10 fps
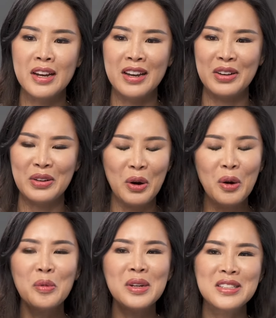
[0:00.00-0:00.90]
I
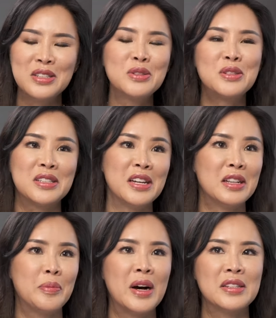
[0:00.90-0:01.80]
always used to say
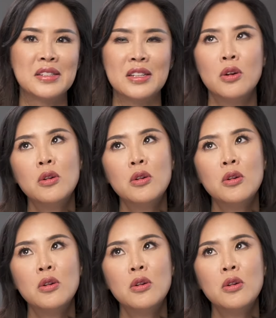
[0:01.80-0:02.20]
in the past is like,